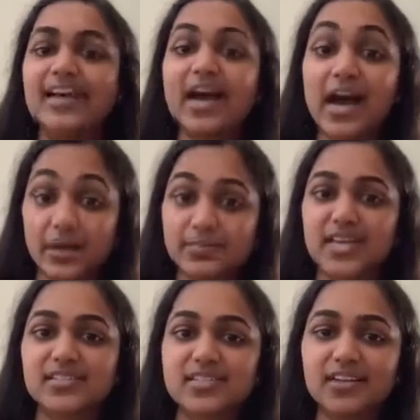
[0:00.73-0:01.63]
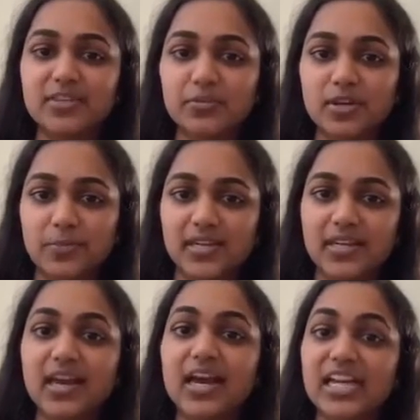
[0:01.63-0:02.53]
I am Sanjana Vimulapalli
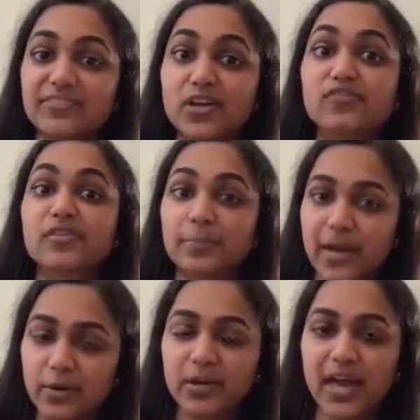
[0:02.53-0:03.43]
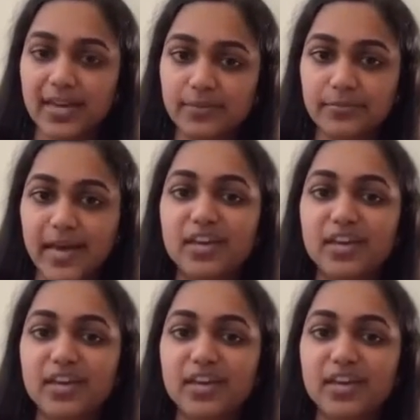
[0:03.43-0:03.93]
and I am one of the proud alumni